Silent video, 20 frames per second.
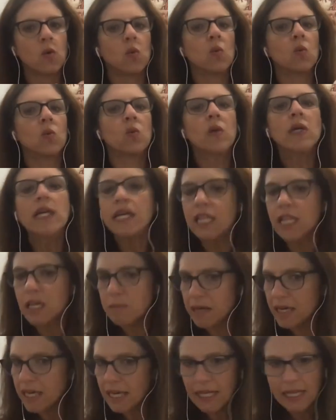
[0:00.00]
really
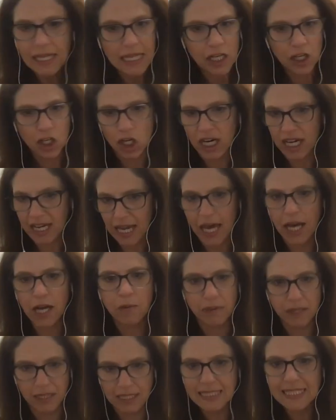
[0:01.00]
being clear on
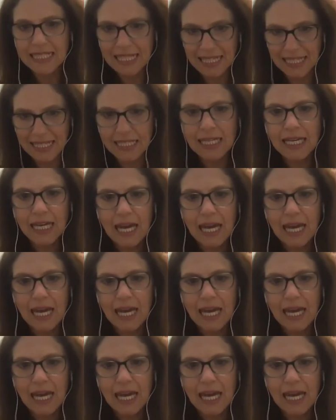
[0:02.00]
accountability,